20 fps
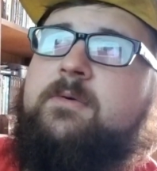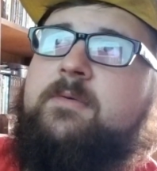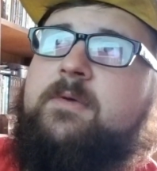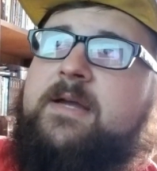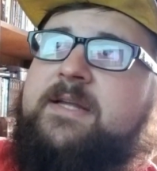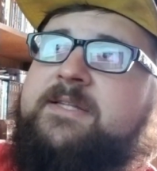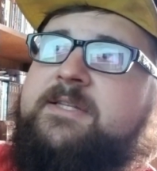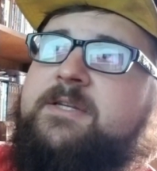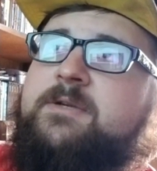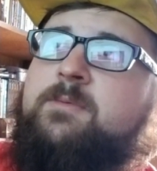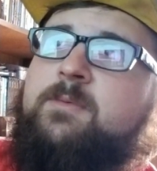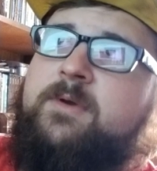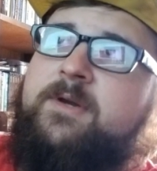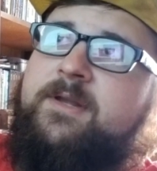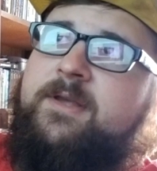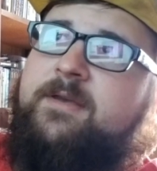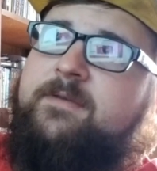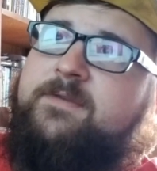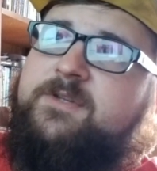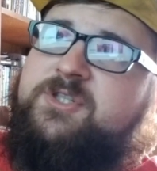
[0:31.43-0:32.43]
I did want to
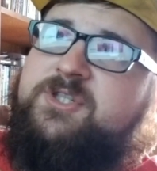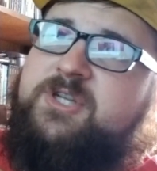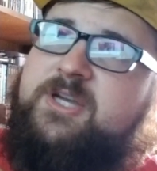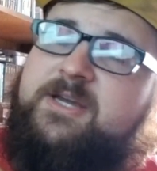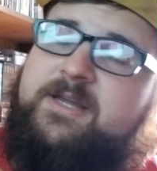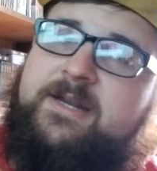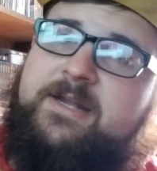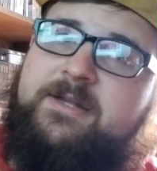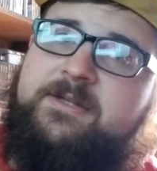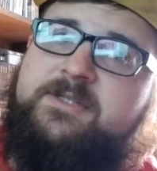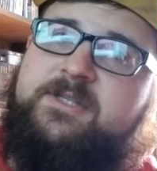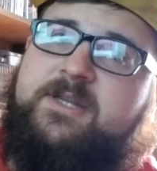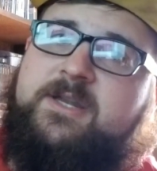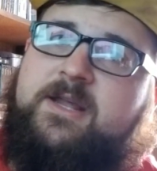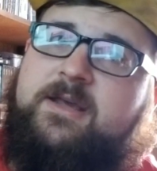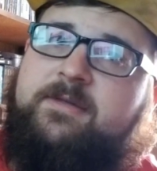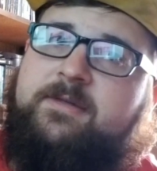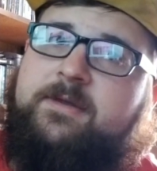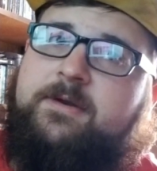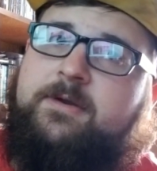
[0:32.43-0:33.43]
give a shout out to
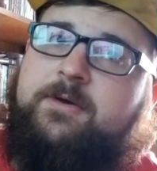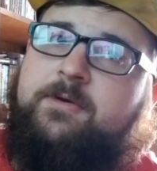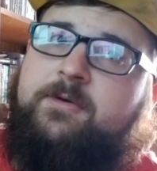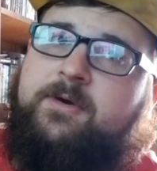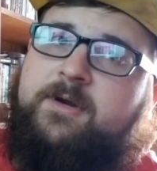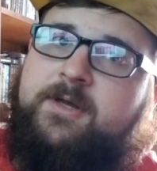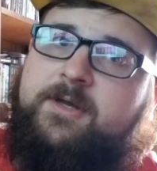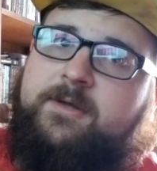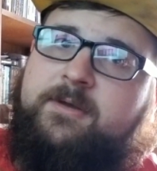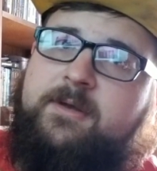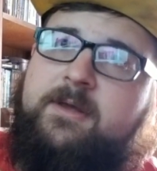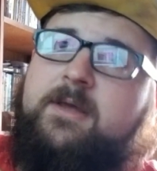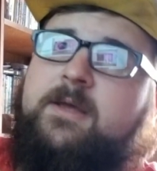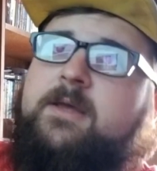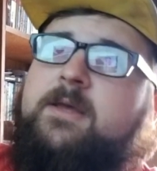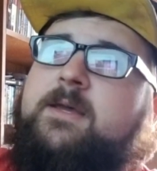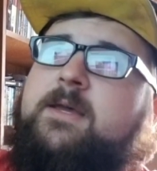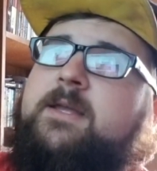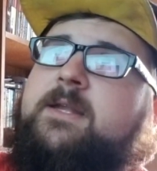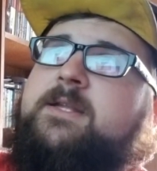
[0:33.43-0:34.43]
Nathan Oda
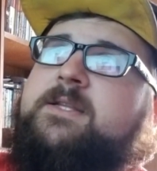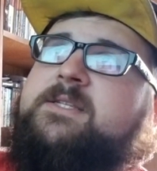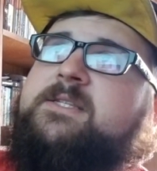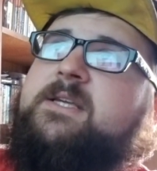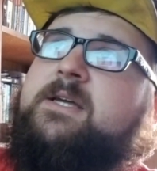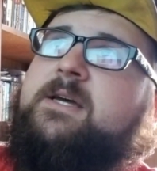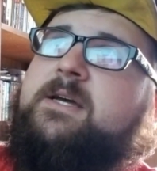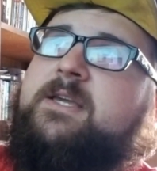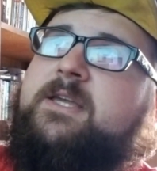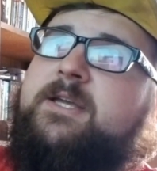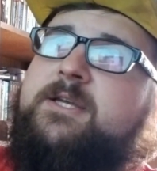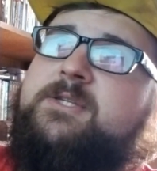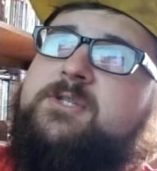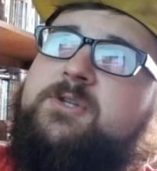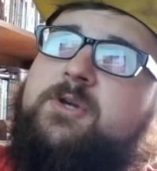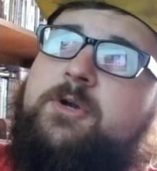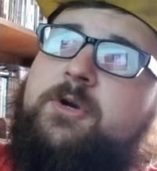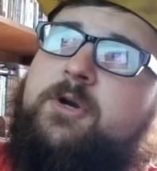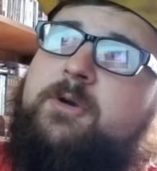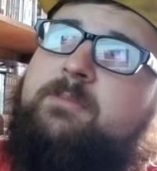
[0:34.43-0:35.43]
and his uh,
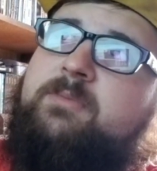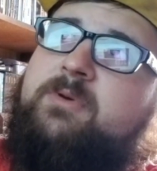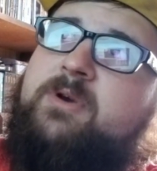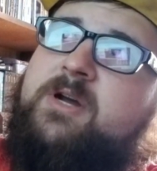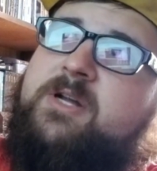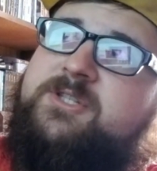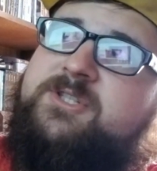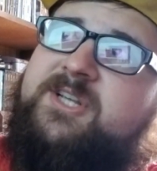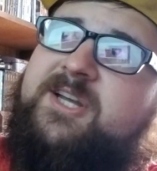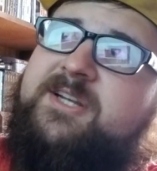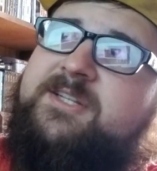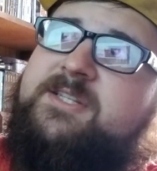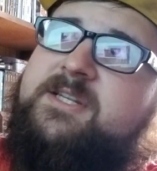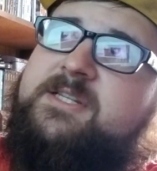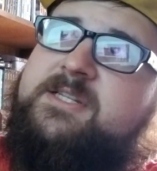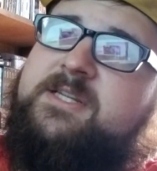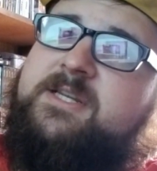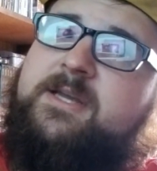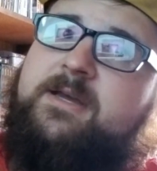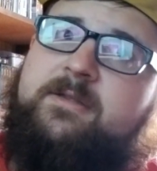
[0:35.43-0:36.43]
Kickstarter project,
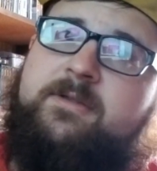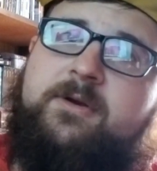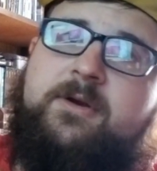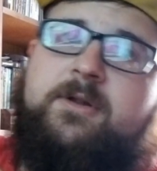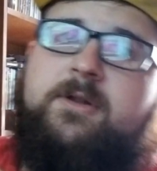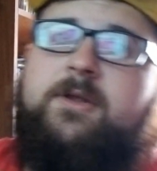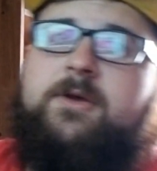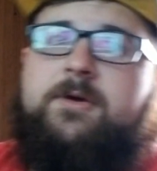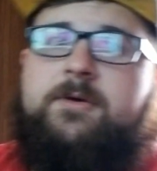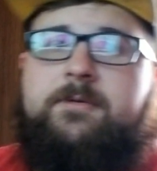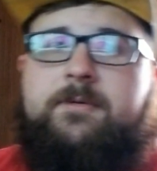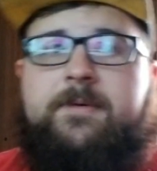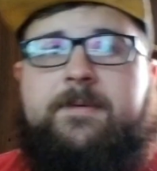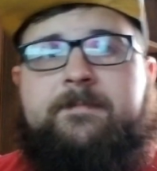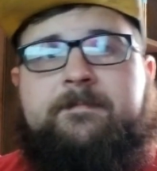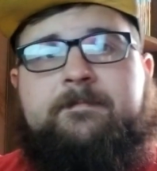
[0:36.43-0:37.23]
Together Alone.